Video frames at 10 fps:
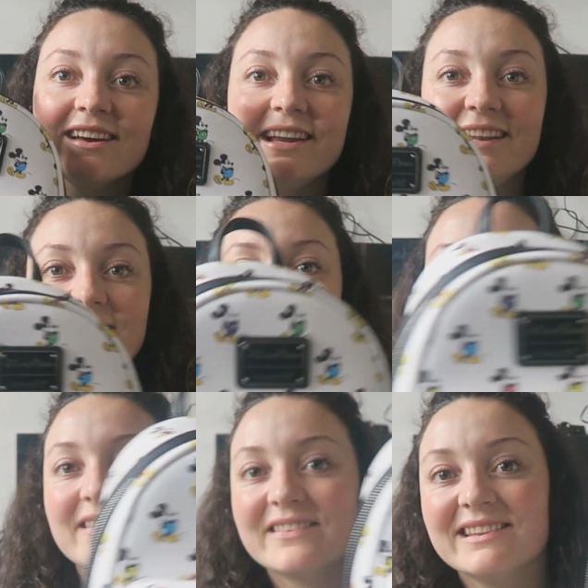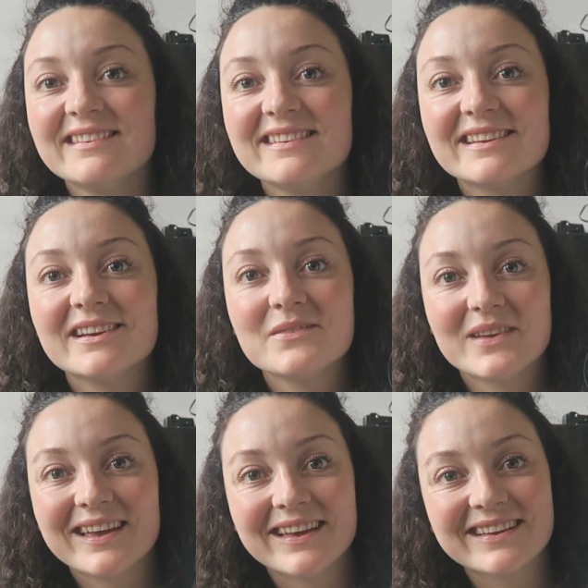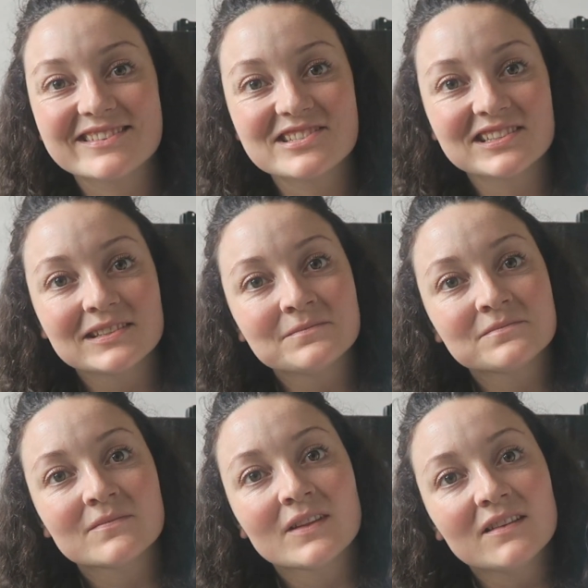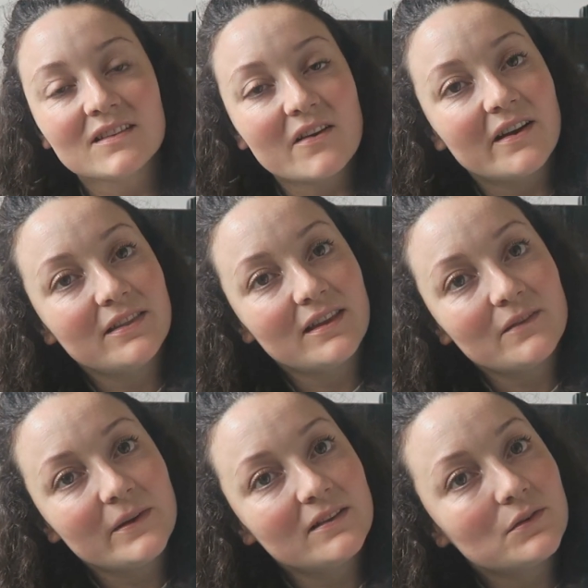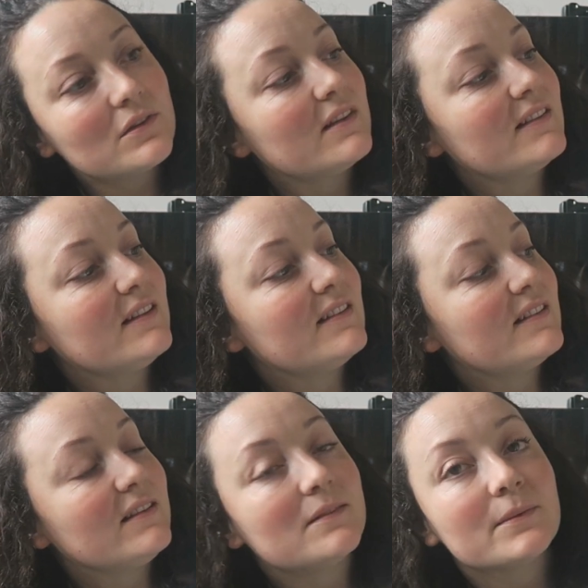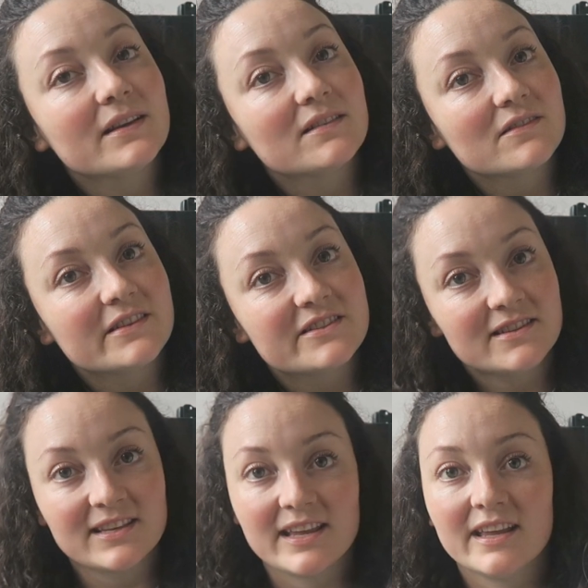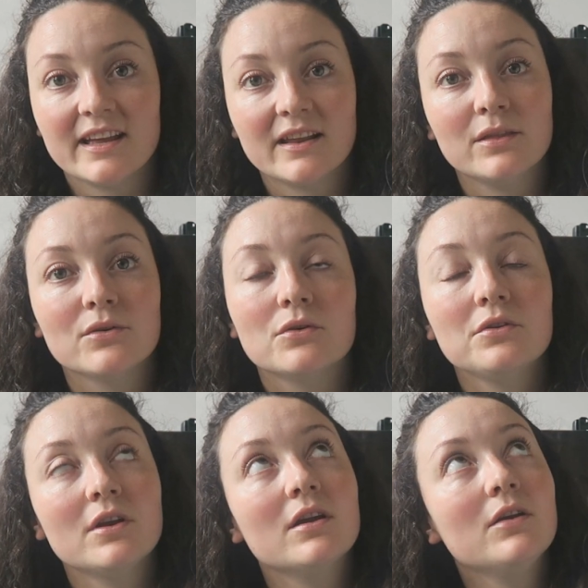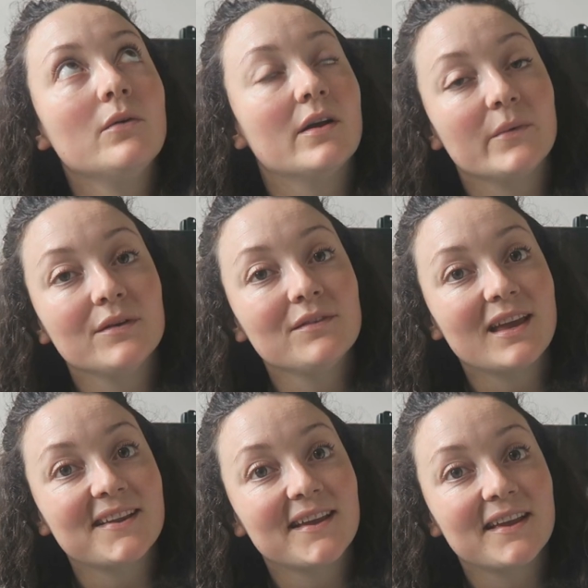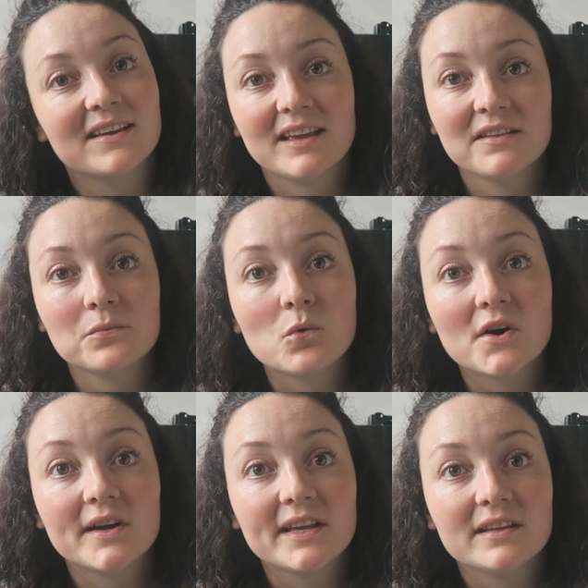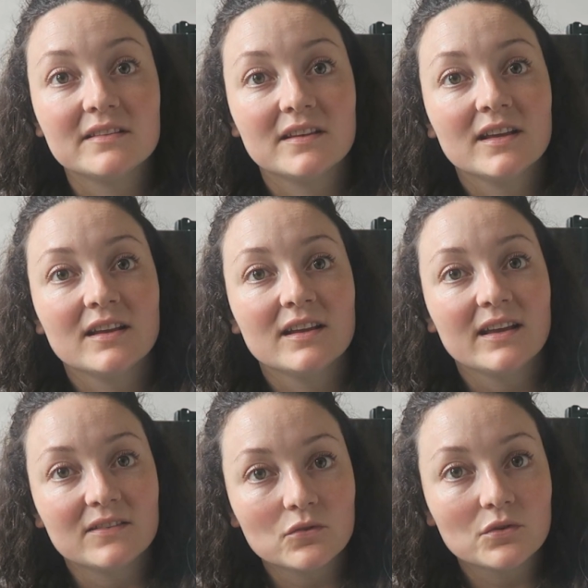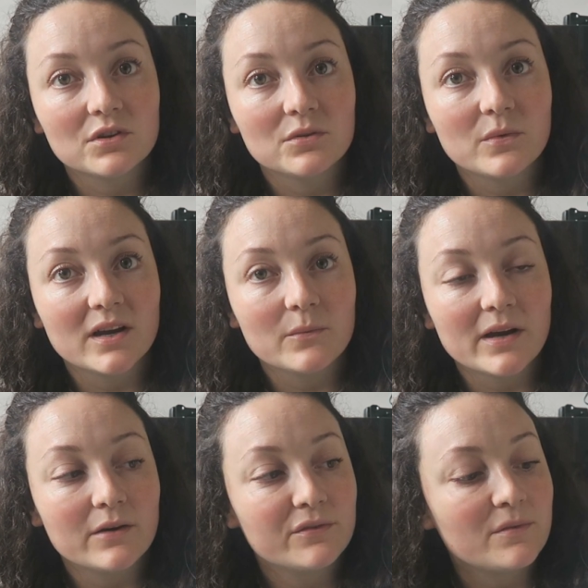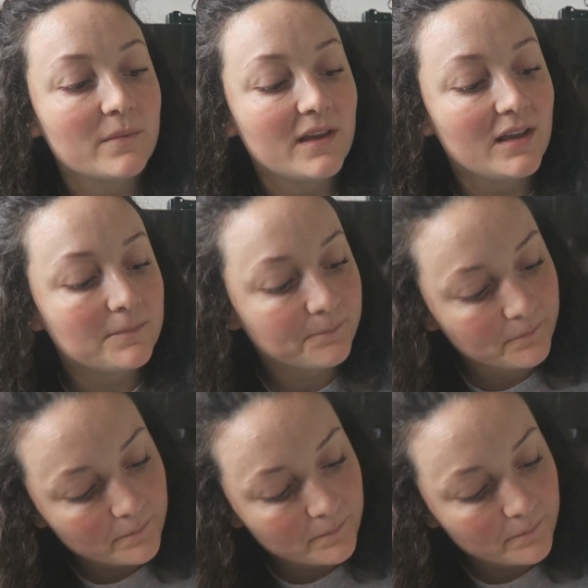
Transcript: I love this one so much. So I think we saw this in Disney Springs originally, and I thought, no, I won't get it. It's white, it's not gonna work well for me.